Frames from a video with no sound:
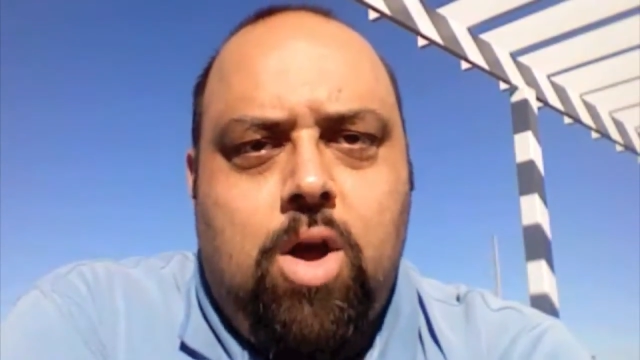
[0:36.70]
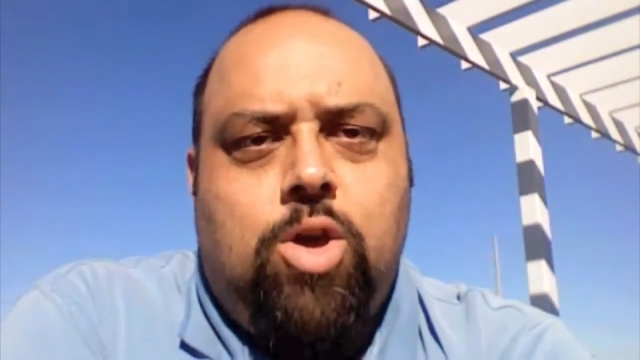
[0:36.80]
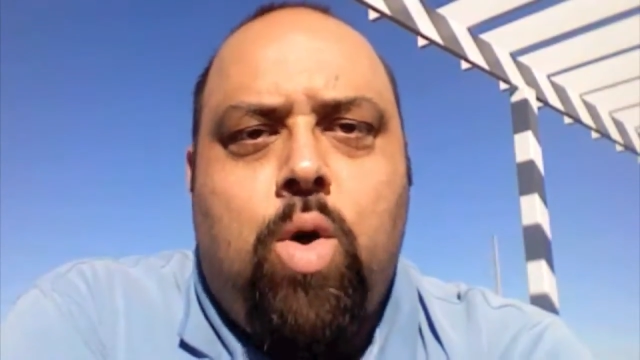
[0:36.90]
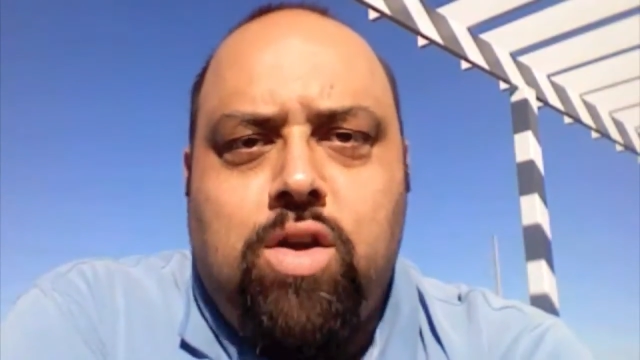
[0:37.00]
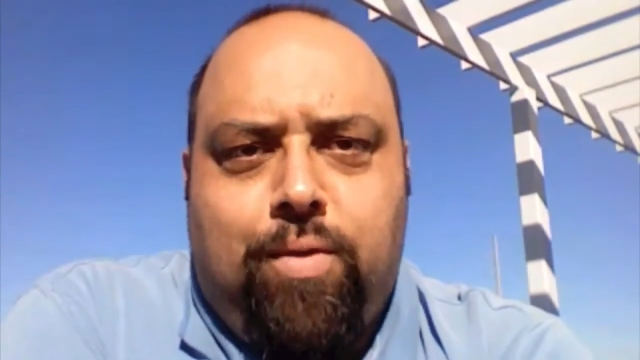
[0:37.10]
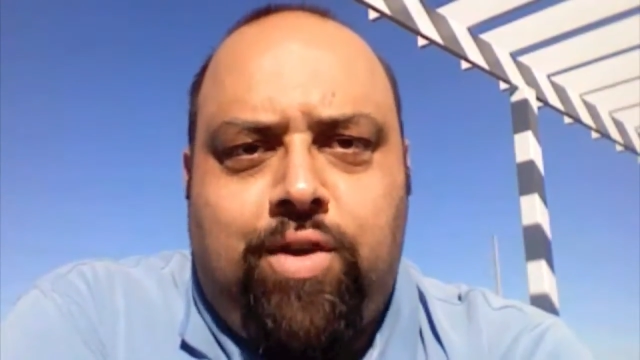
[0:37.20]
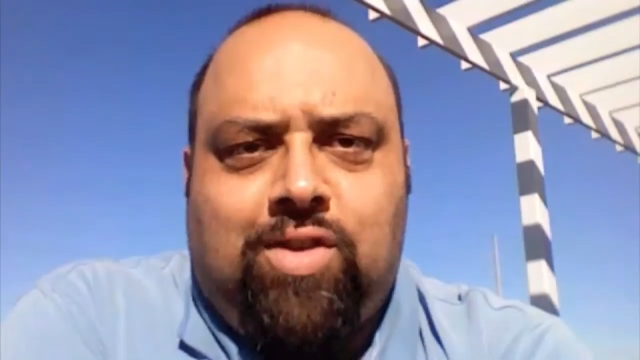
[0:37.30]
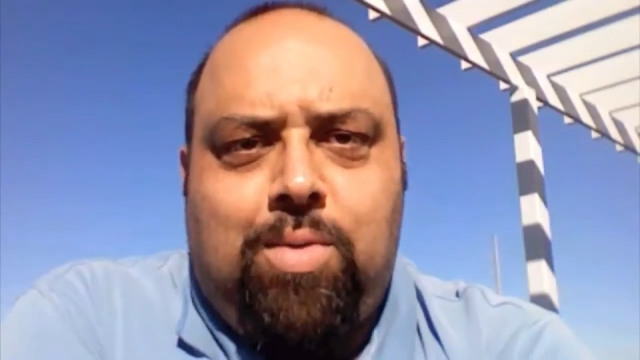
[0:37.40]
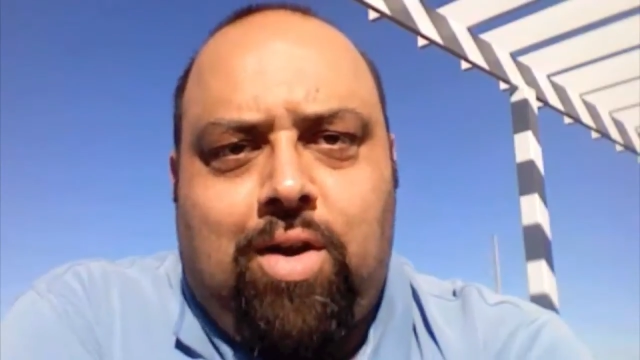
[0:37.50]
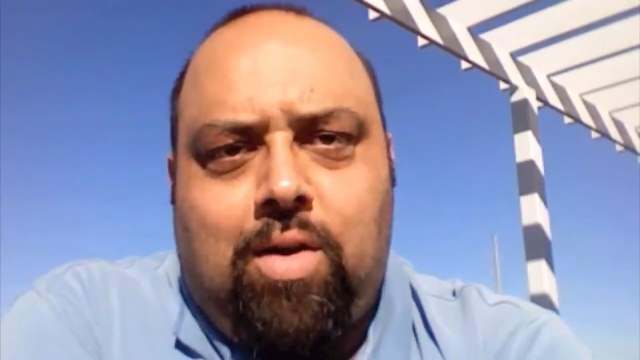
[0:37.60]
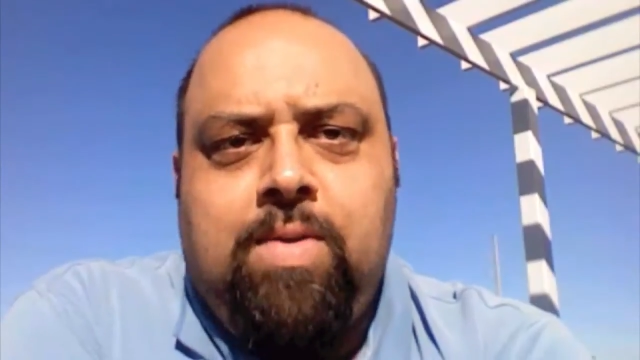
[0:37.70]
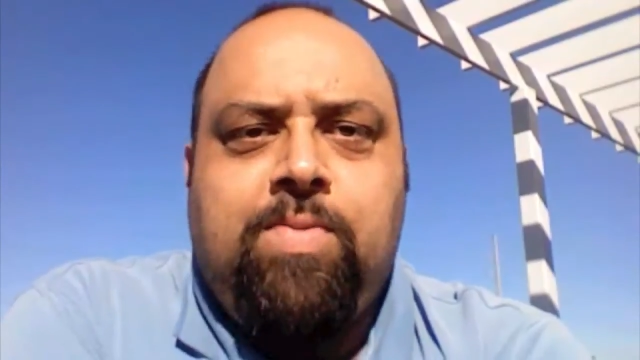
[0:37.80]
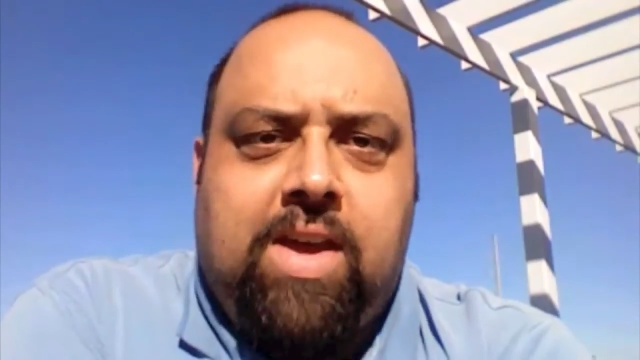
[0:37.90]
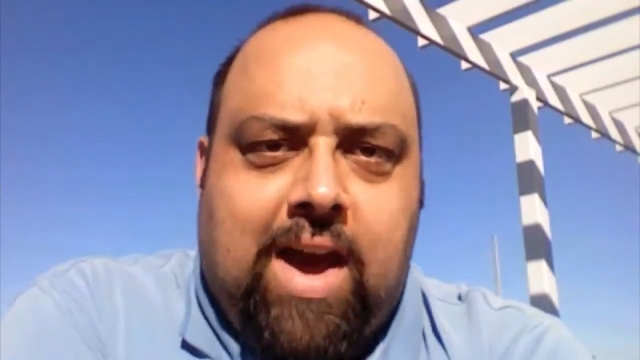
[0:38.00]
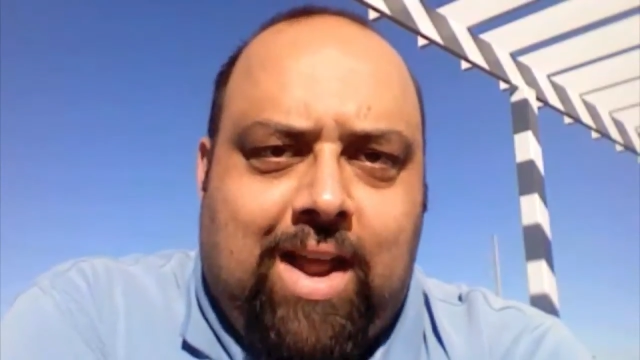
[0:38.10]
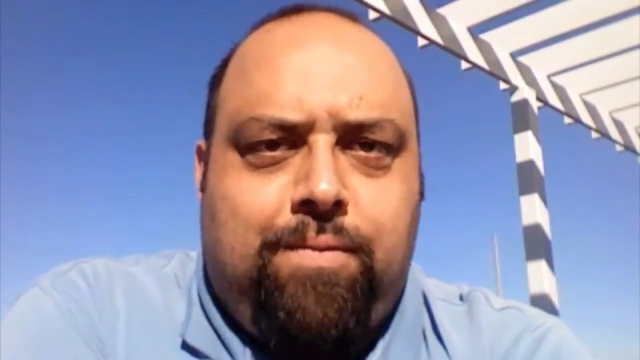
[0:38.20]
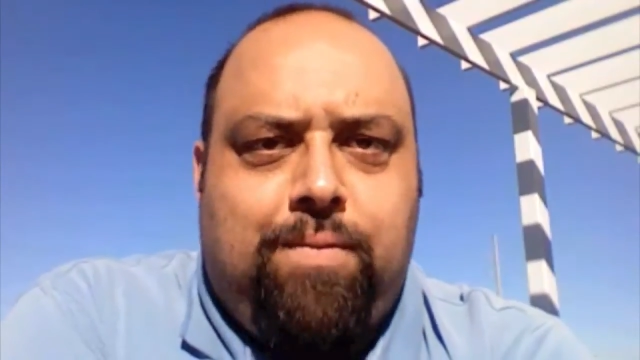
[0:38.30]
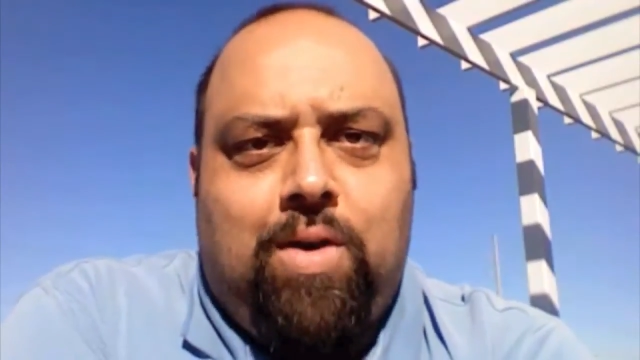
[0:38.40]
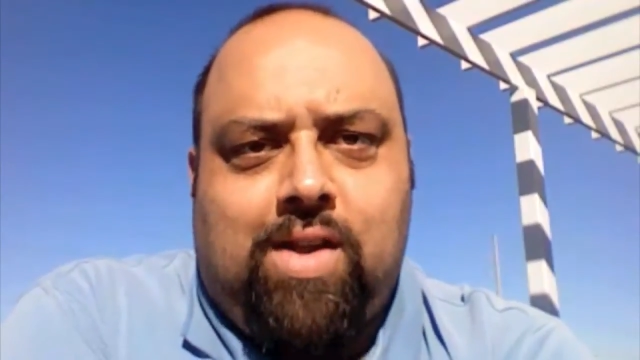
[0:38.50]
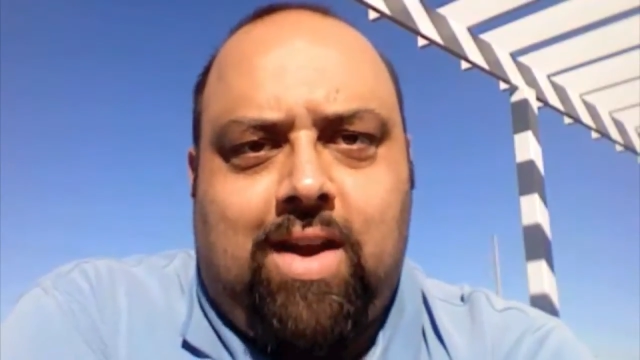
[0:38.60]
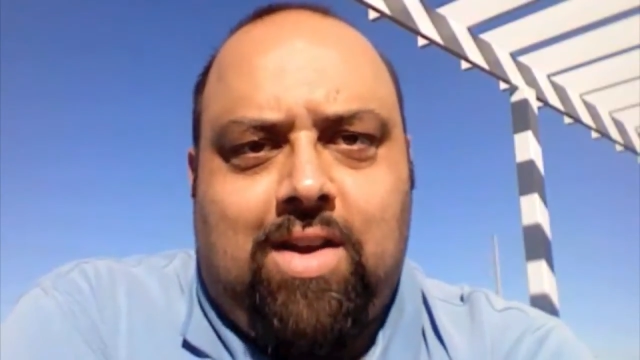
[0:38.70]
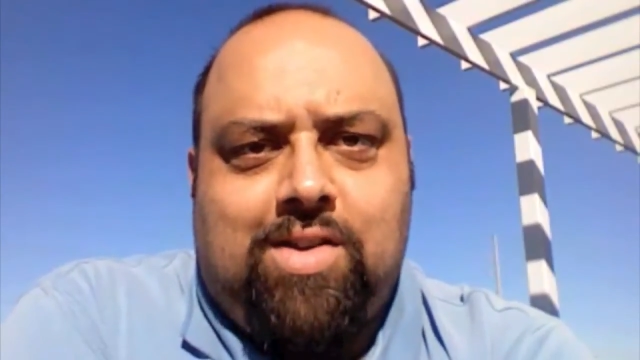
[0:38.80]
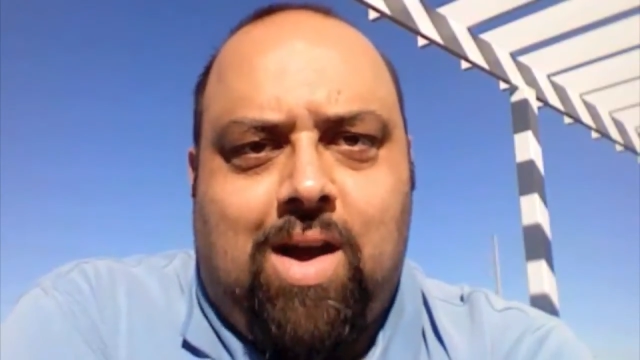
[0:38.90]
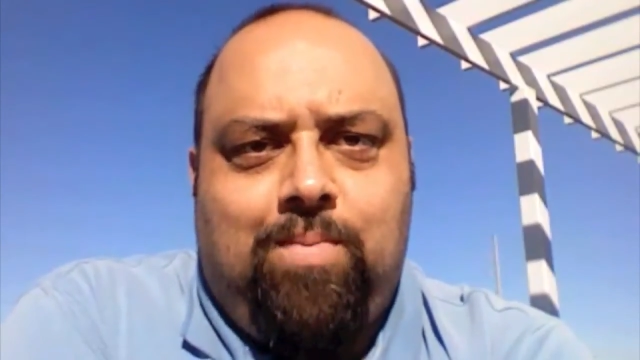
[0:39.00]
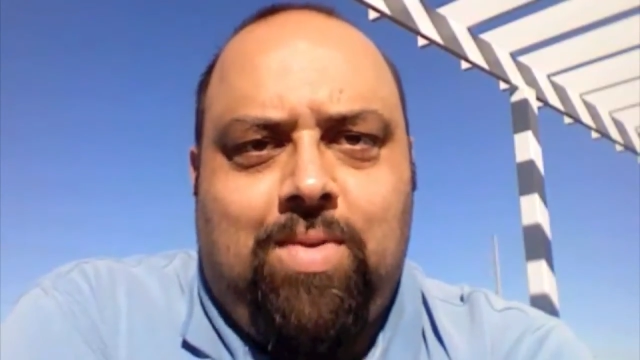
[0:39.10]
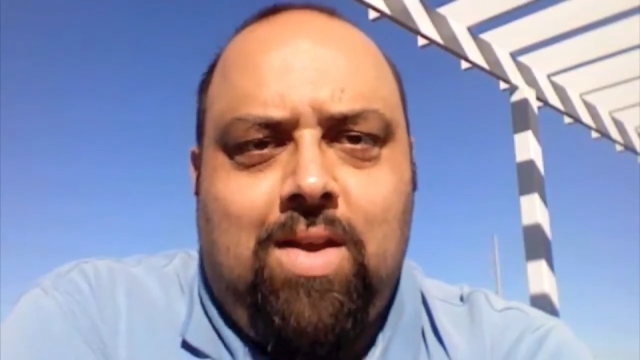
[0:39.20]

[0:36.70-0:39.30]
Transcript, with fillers: You want your voice to be heard? You got to help folks like us out.